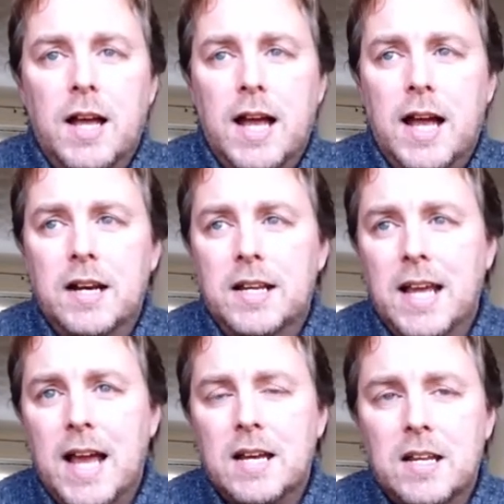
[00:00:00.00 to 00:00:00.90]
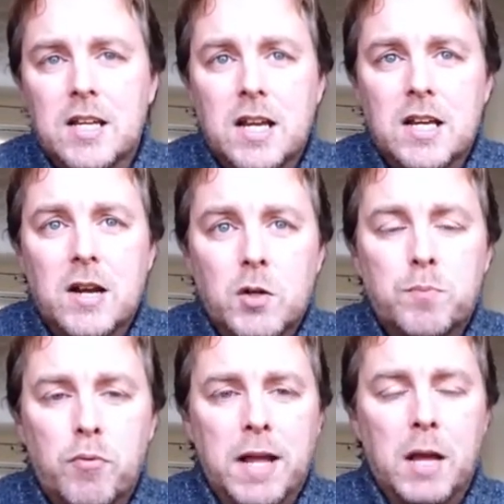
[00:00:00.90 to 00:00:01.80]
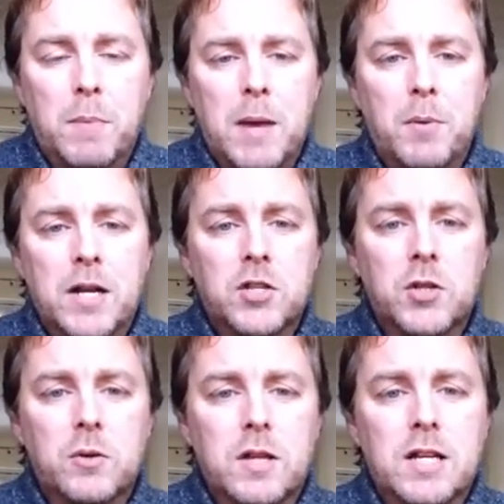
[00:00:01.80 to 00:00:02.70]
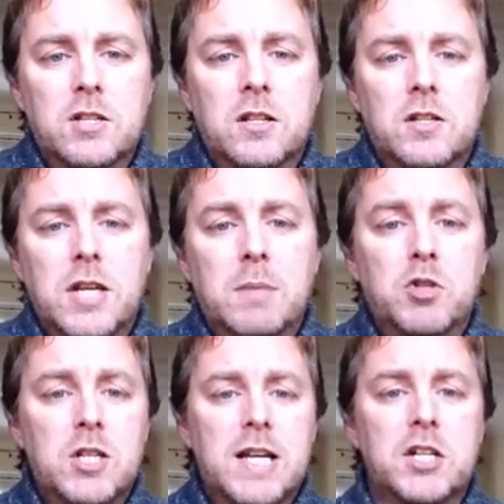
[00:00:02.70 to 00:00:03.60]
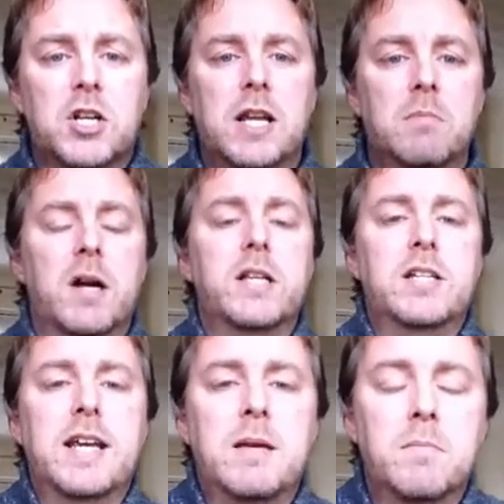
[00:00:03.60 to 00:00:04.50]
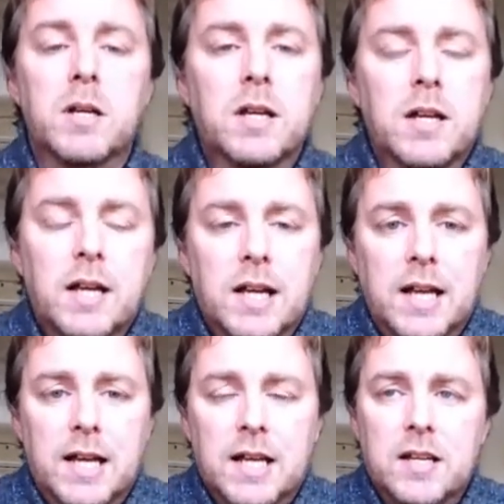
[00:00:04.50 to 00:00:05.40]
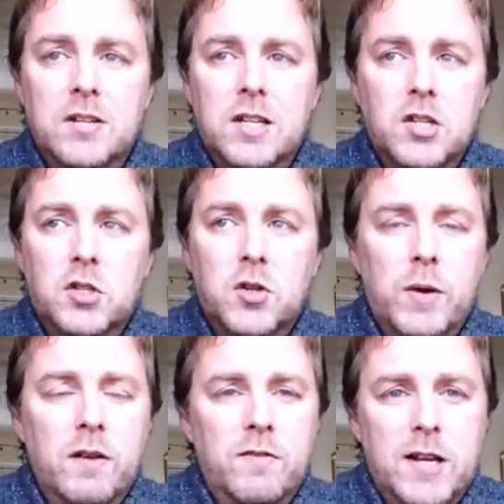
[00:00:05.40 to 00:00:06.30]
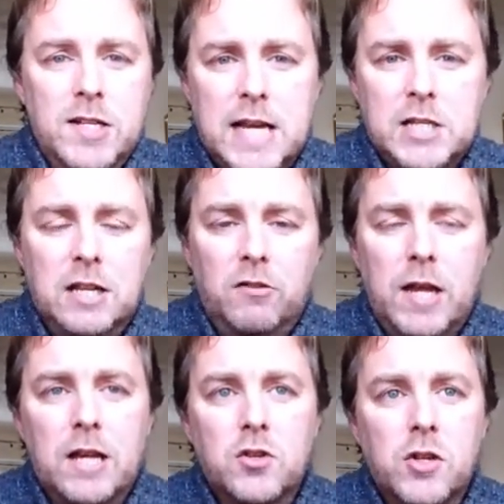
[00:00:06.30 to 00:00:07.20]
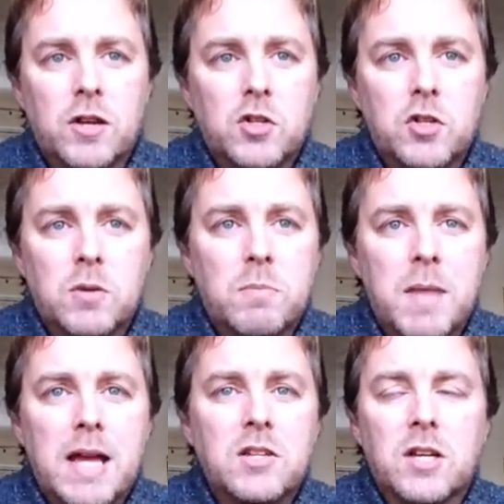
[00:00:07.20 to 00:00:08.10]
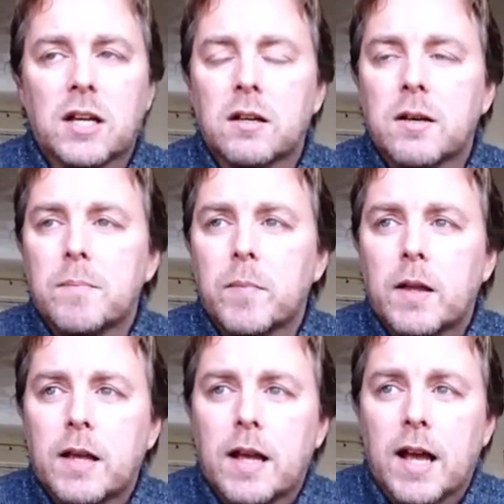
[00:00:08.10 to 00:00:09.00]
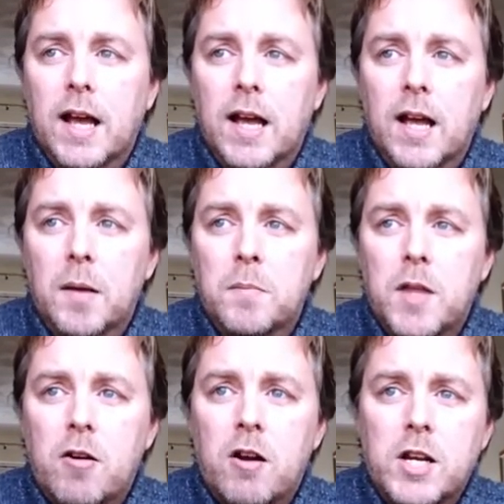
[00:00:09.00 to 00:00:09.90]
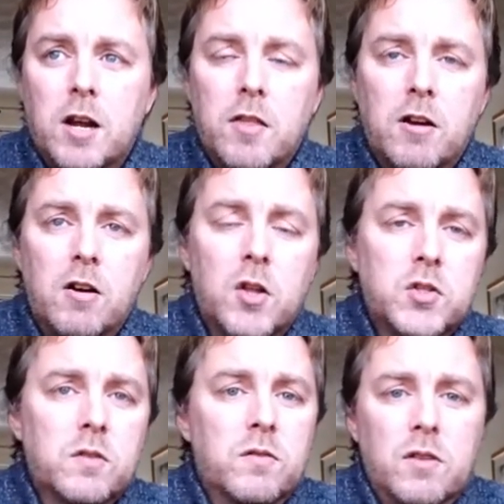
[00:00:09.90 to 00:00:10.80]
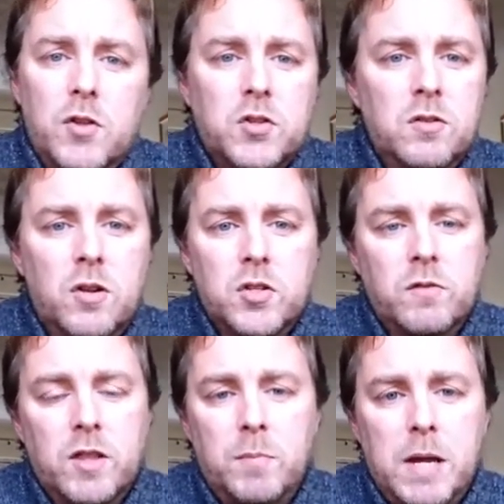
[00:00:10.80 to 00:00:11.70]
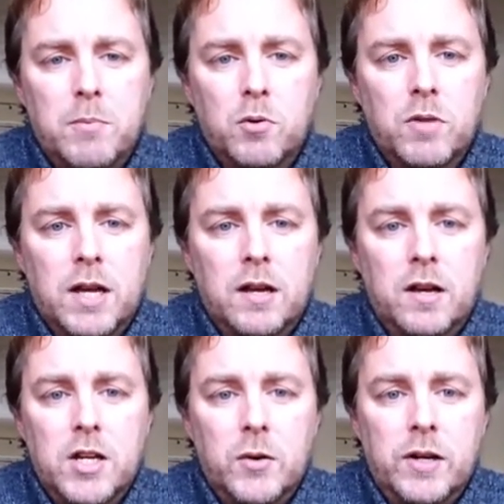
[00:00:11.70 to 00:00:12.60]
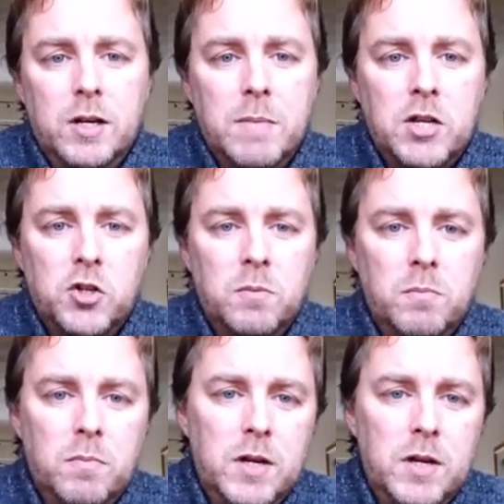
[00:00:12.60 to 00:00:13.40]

and again, is bringing people into the team. She's actually in my team and is doing fantastic things. She's amazing. There are lots and lots of other people that I could mention.